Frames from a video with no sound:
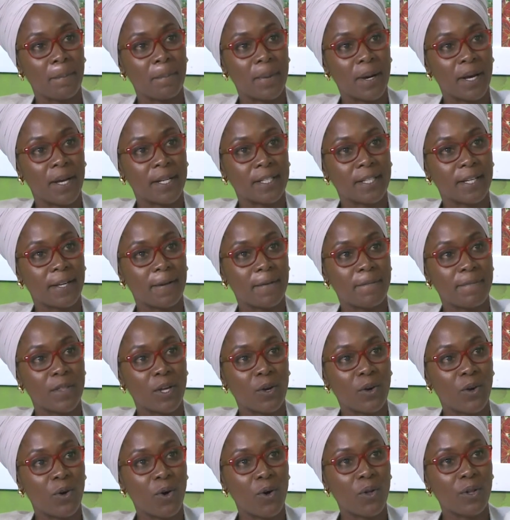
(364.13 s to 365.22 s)
But
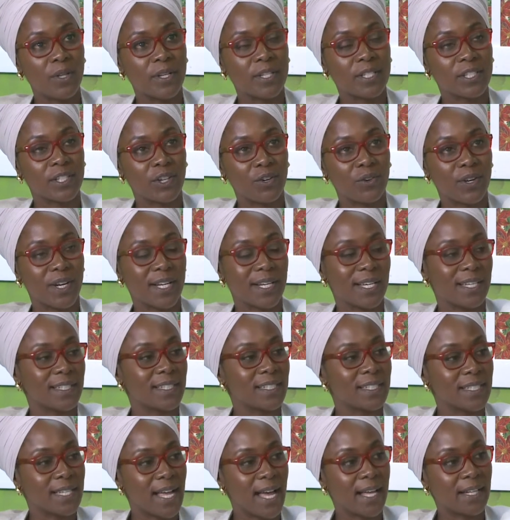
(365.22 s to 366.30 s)
the goal is to create a
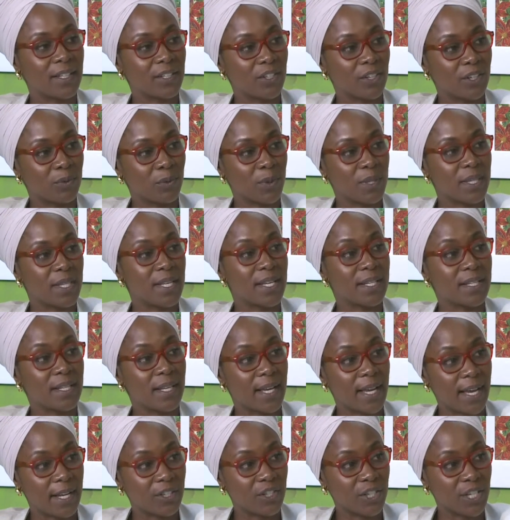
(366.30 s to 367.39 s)
standard within
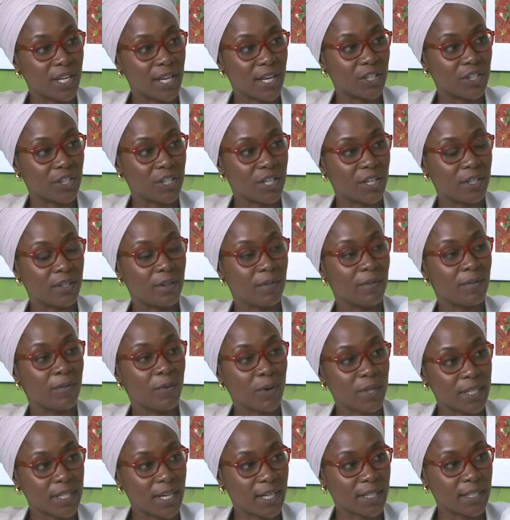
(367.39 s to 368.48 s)
education
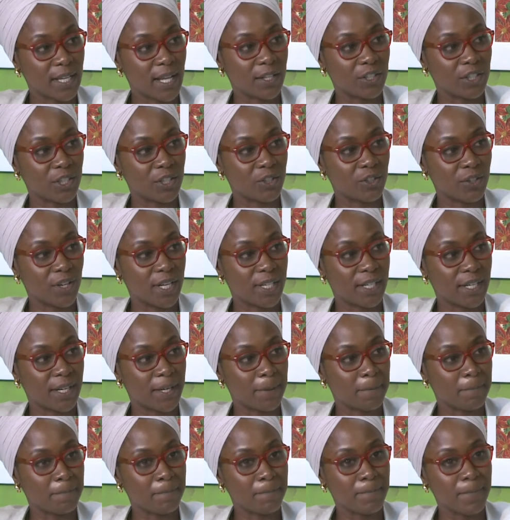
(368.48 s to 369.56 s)
for technology
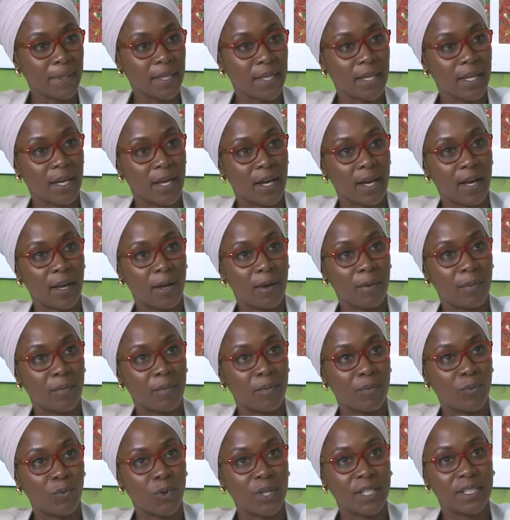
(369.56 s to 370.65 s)
training.
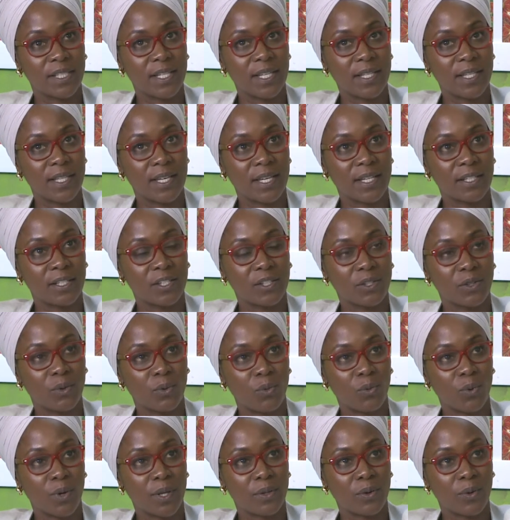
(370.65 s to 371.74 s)
We see this
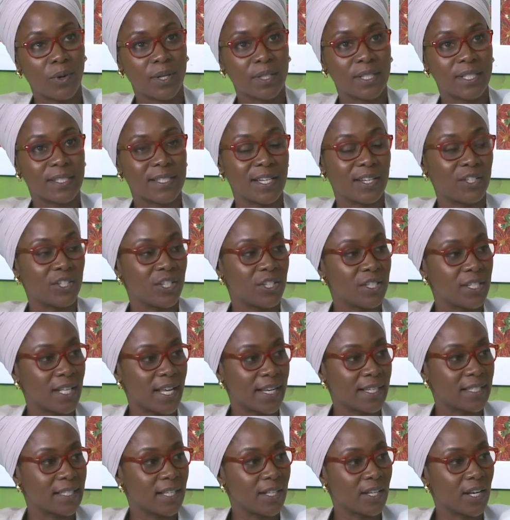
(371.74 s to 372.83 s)
with organizations
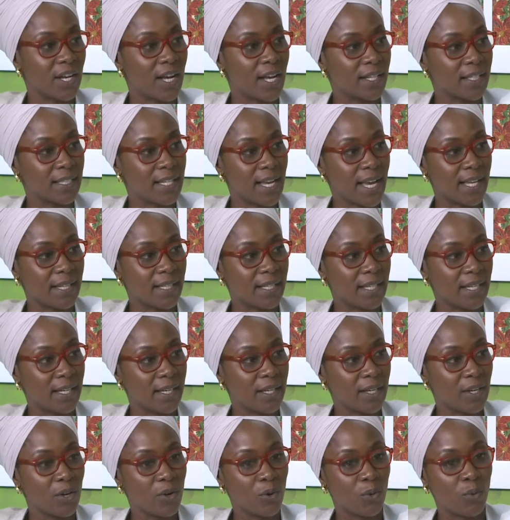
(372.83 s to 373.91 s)
like Silicon Valley,
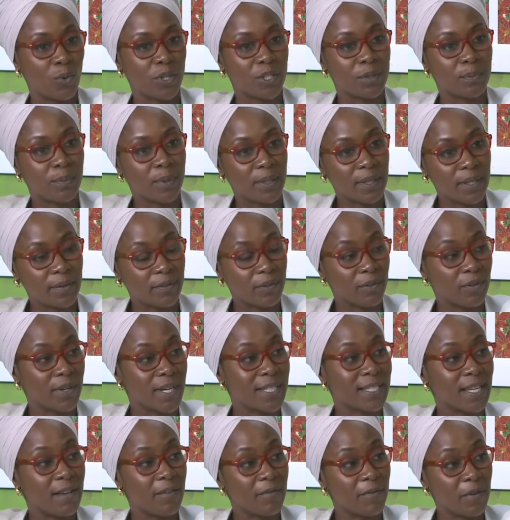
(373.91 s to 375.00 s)
which
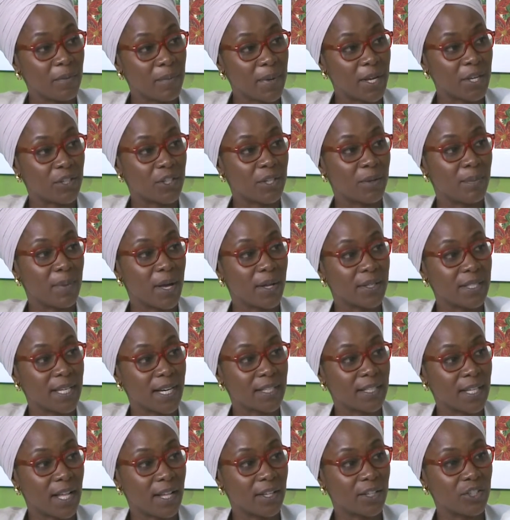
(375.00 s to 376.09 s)
proliferates information about
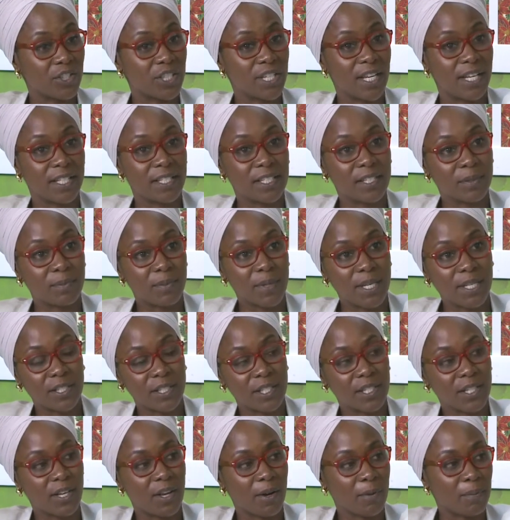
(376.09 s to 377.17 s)
technology and speaks
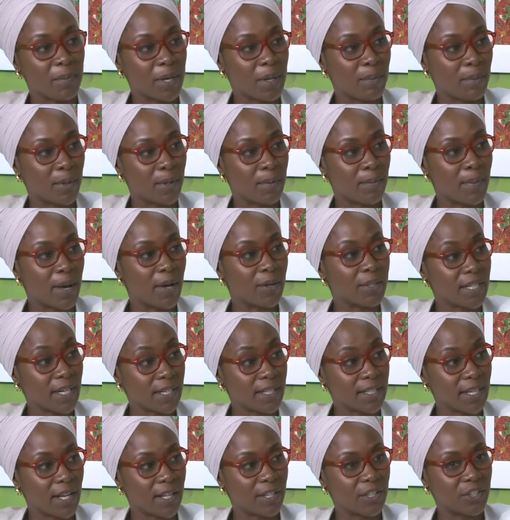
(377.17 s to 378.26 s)
to young people about
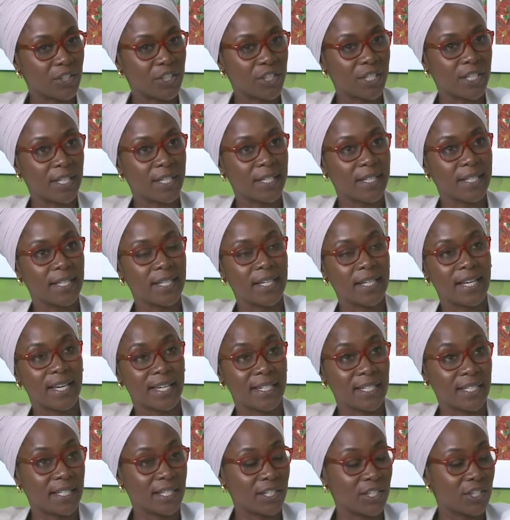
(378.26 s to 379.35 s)
technology.
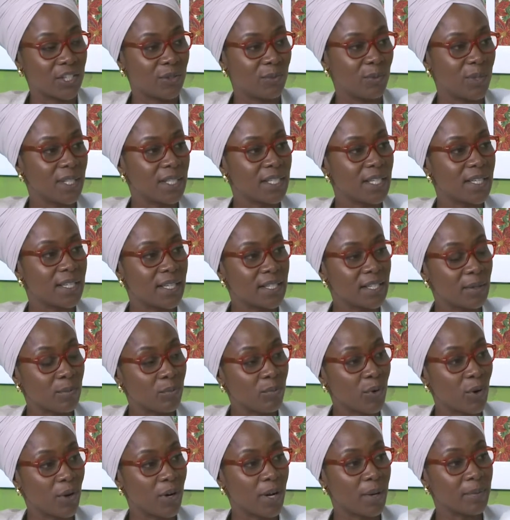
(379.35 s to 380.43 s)
In addition, we see this in
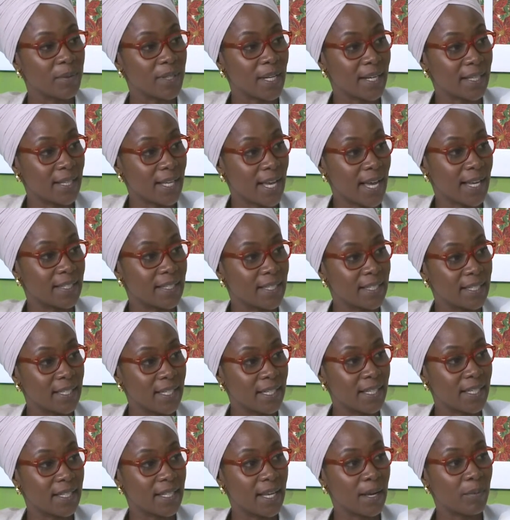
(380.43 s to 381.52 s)
programs like the
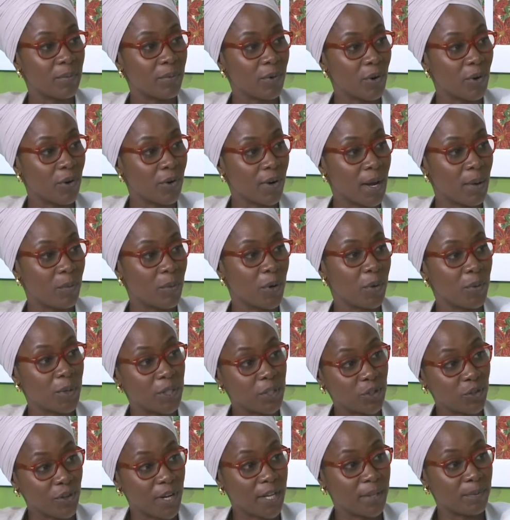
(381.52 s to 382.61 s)
ICT Cadet program, where we
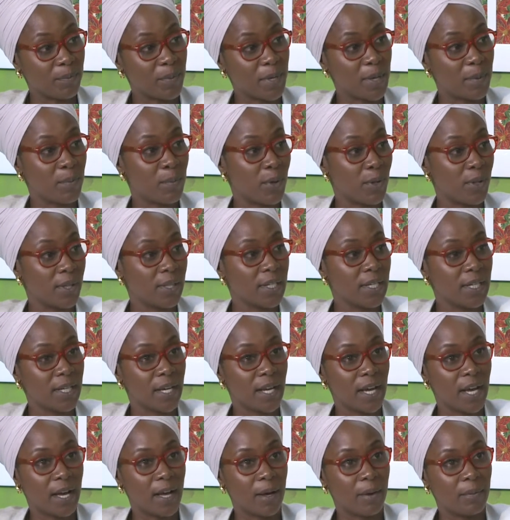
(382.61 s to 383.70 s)
train people,
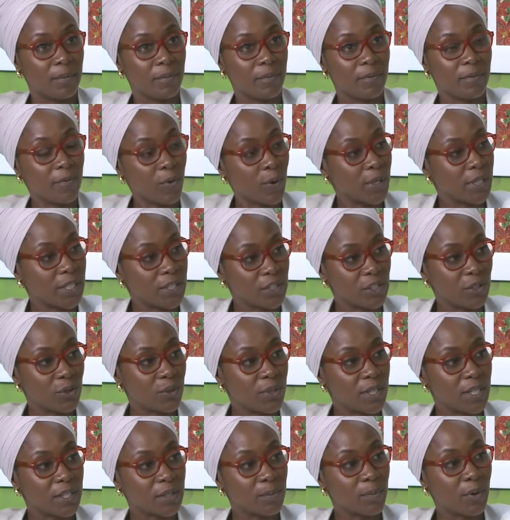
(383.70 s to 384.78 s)
40
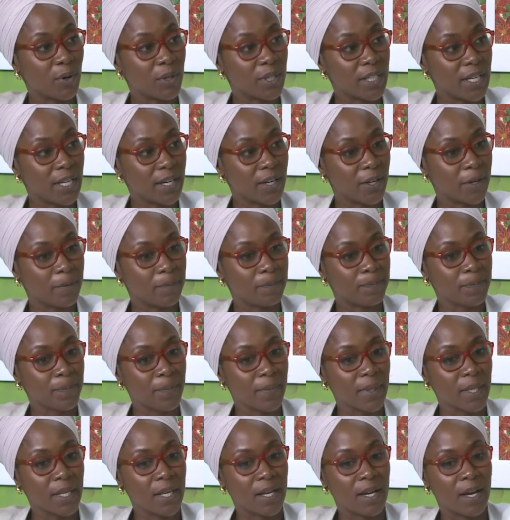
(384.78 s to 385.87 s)
students per year.
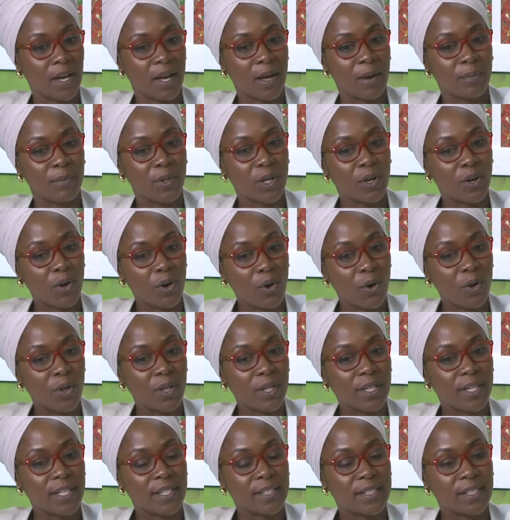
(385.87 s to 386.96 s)
The
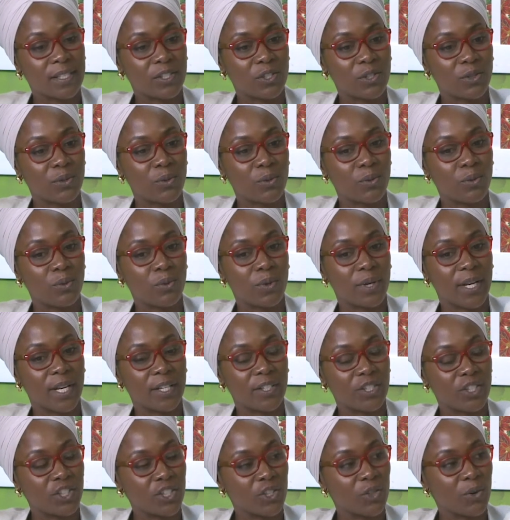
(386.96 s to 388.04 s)
goal is to
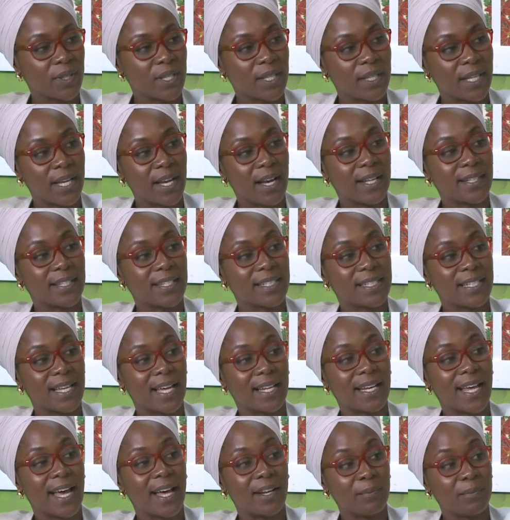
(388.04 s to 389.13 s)
ensure that they
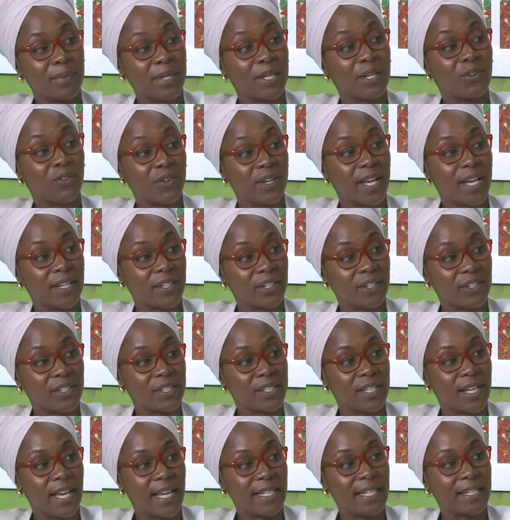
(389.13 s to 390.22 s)
understand how to be
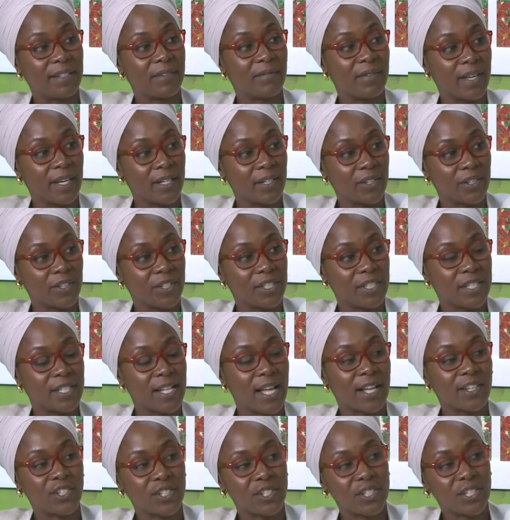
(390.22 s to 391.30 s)
creators and innovators,
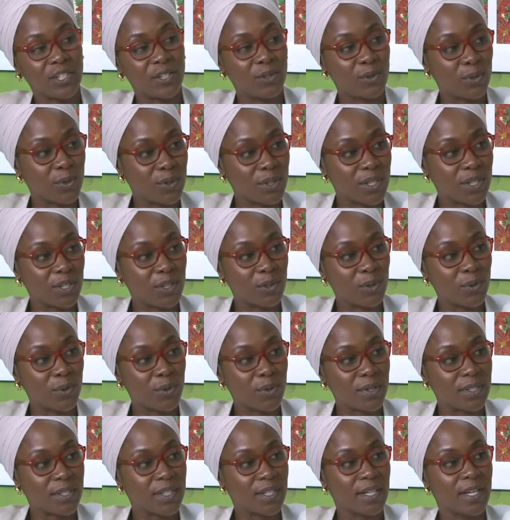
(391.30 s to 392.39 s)
not just to use the
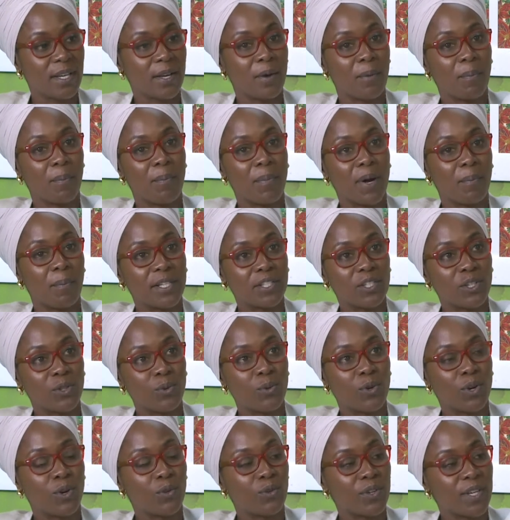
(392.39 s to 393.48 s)
tools, but
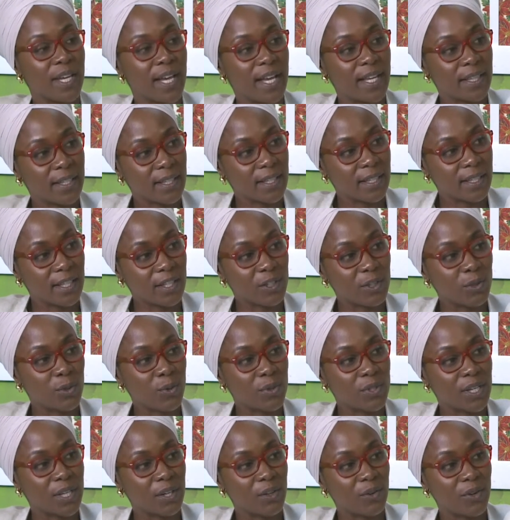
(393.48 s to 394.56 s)
to create the
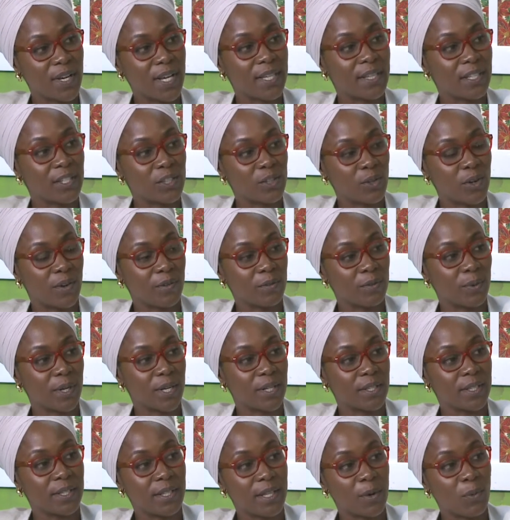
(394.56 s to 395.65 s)
tools and create the
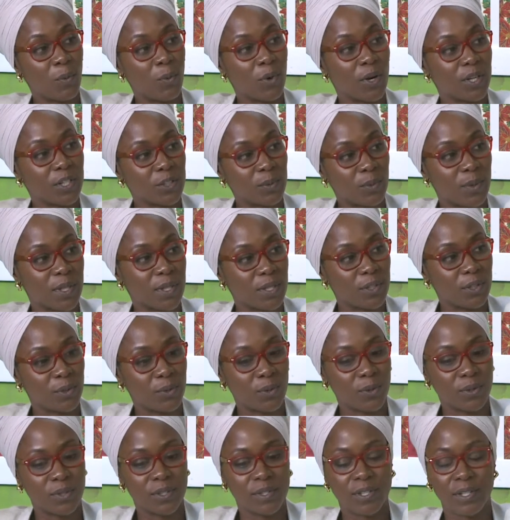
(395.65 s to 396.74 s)
software that works with the
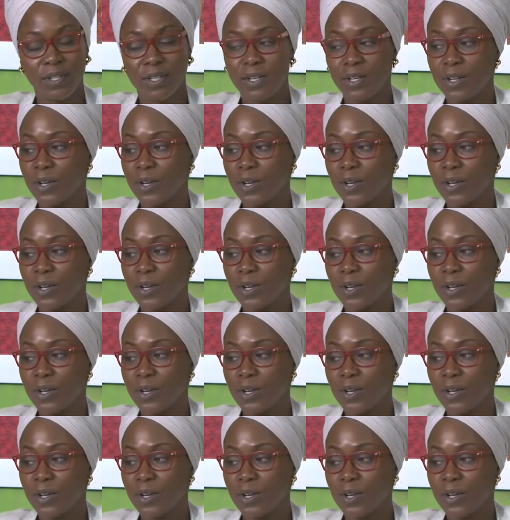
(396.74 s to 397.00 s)
tools.